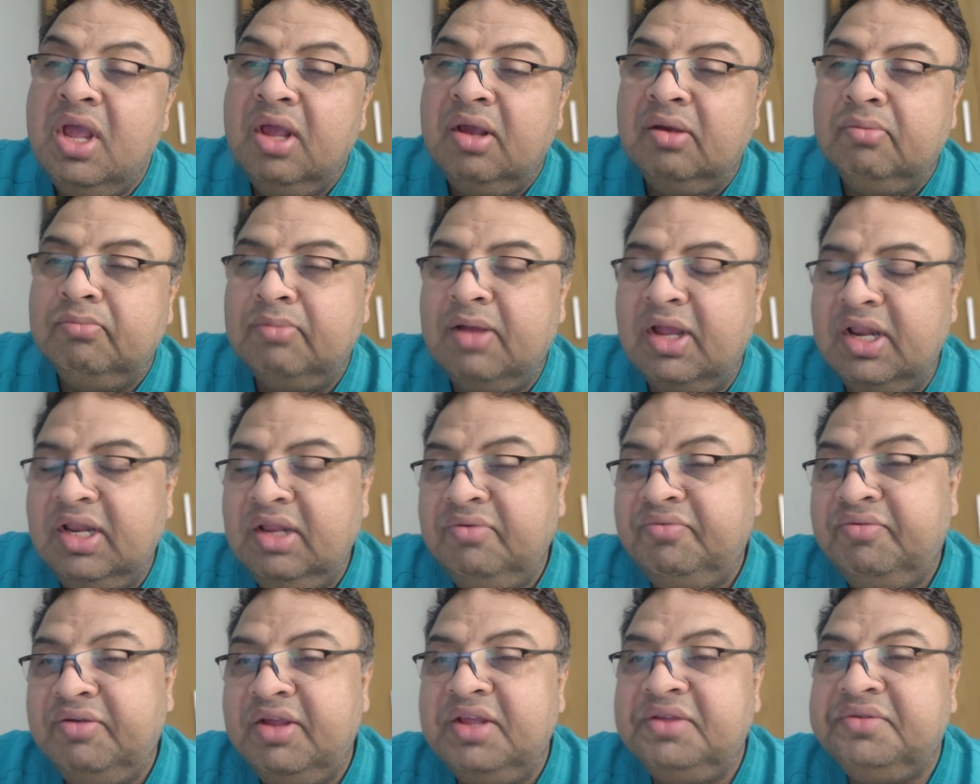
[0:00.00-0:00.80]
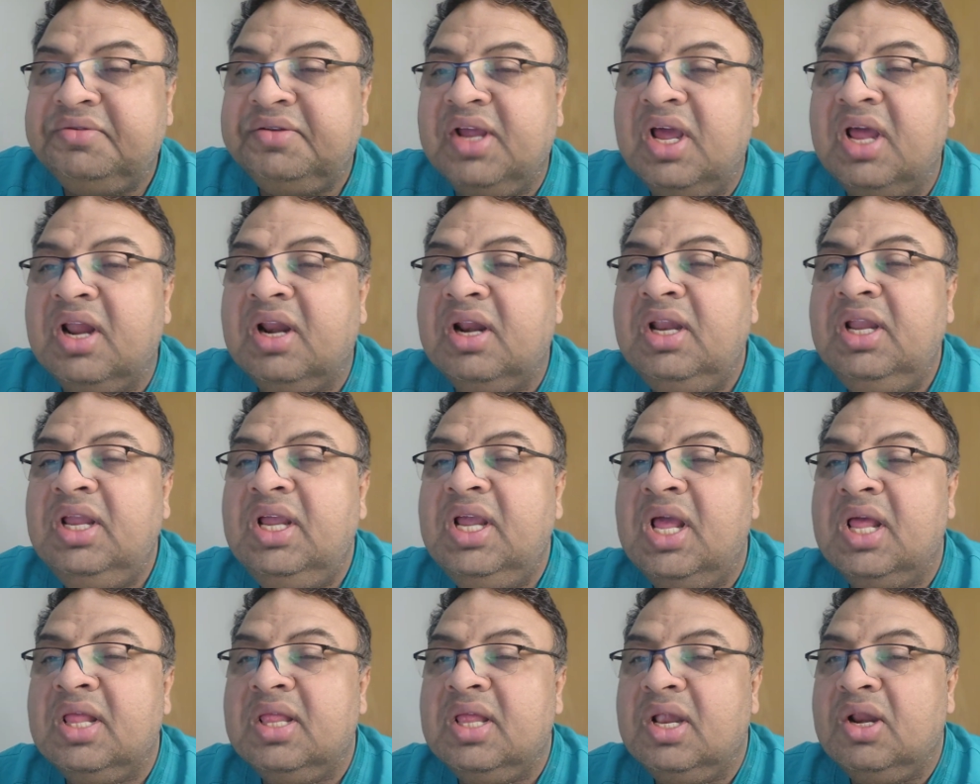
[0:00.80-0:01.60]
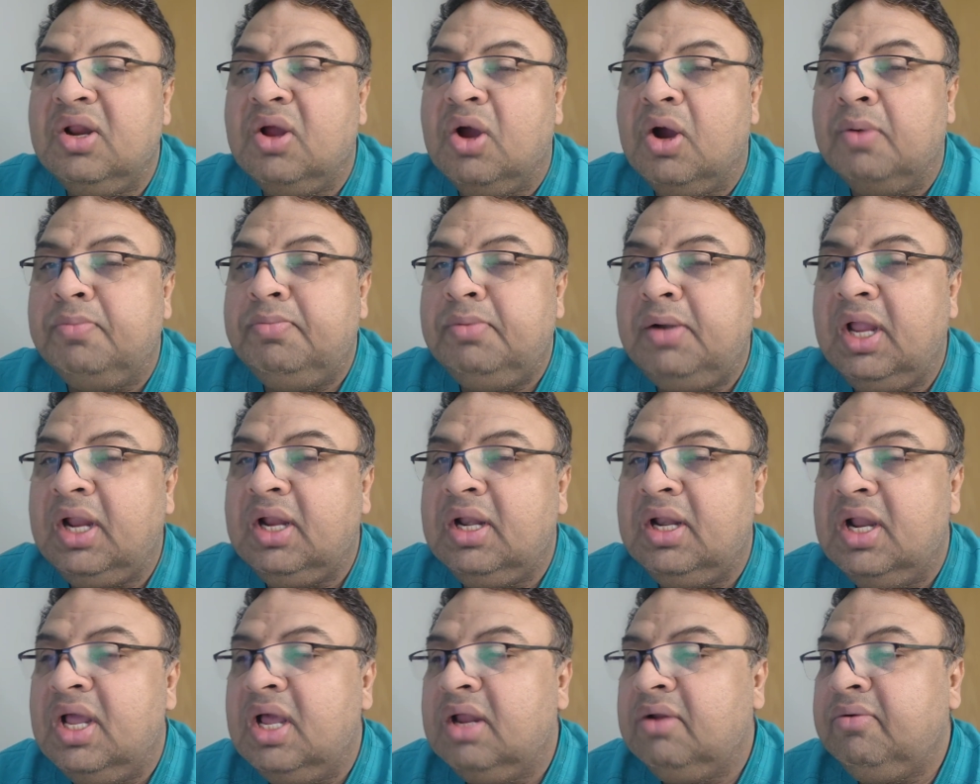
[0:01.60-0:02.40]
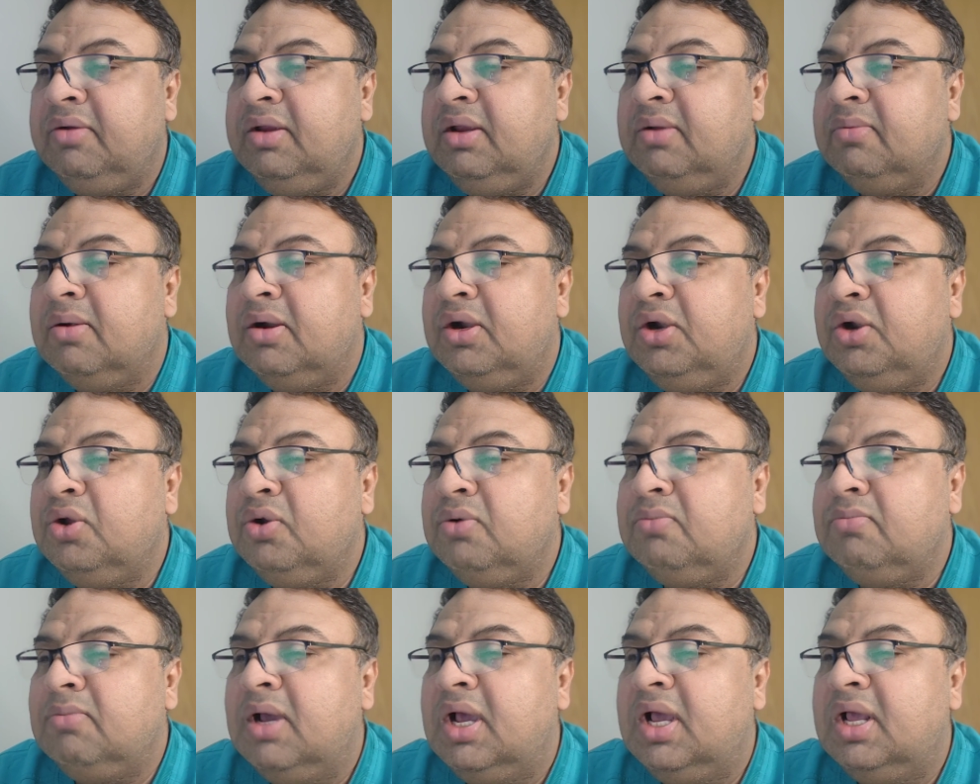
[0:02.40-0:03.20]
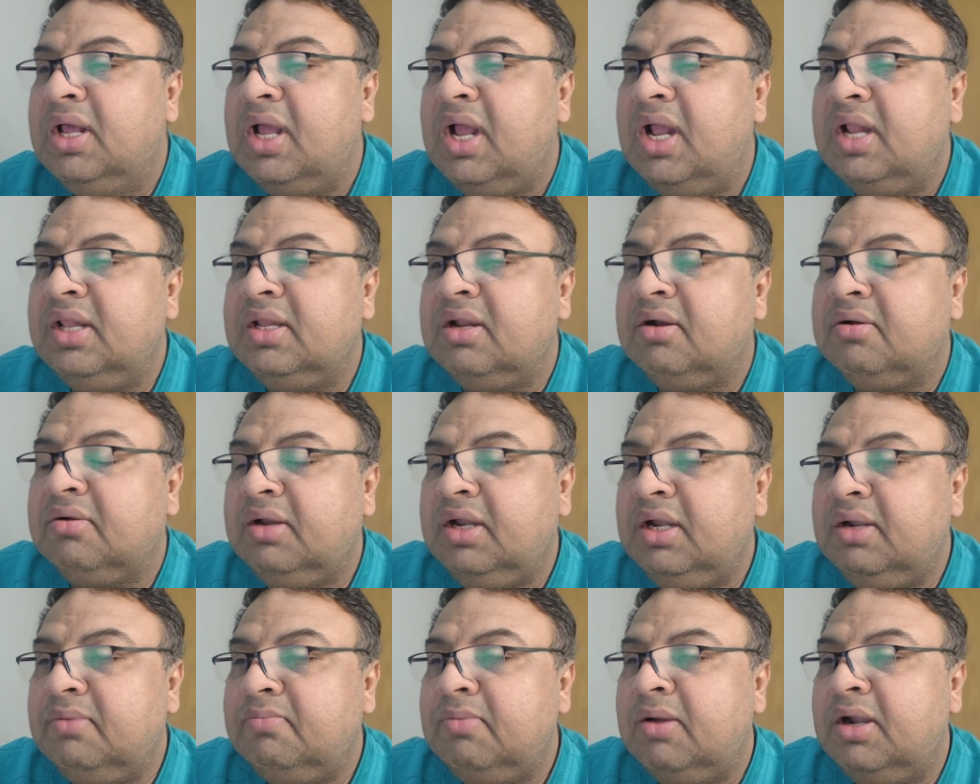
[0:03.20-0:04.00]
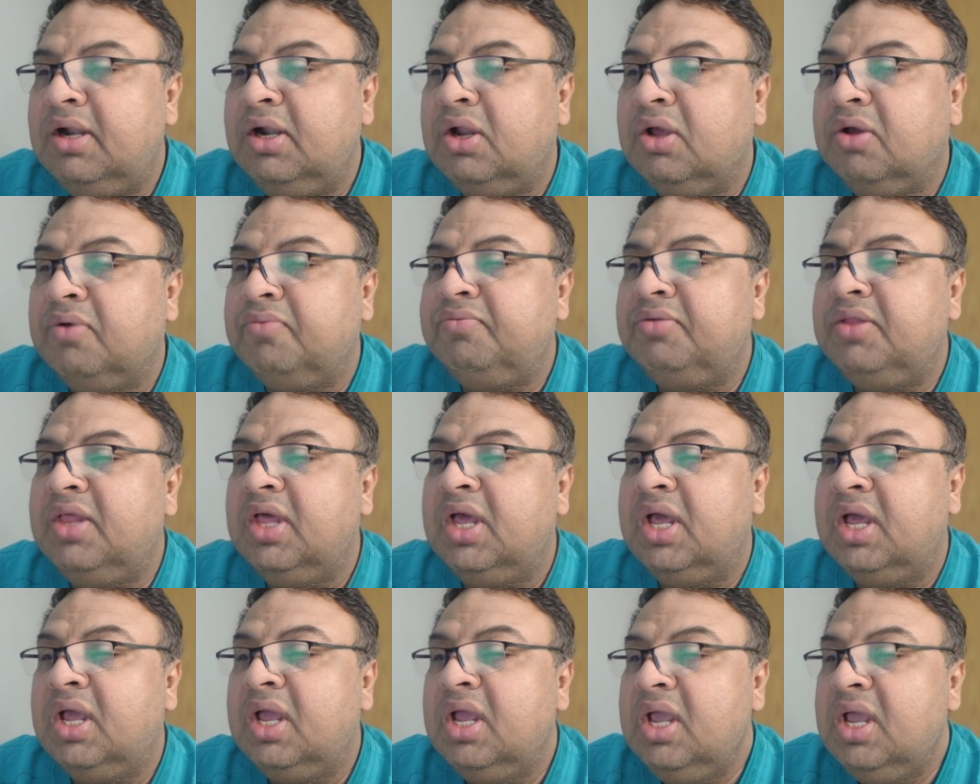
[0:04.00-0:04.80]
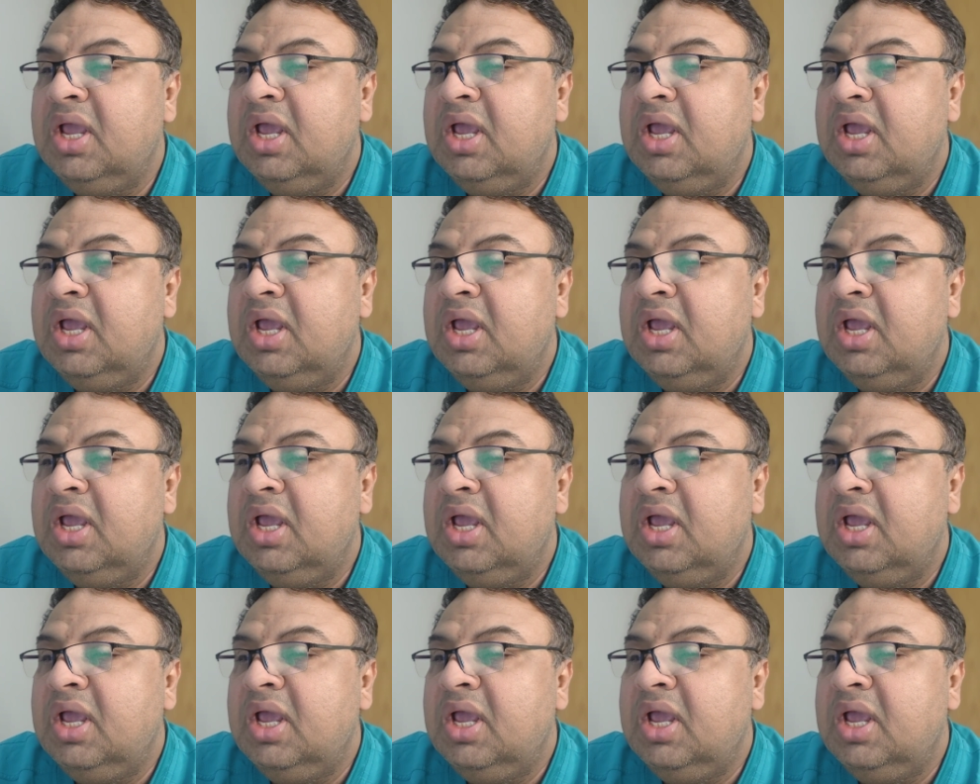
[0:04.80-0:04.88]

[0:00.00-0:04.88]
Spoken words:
manifests early as an optic nerve hematoma, and the treatment of the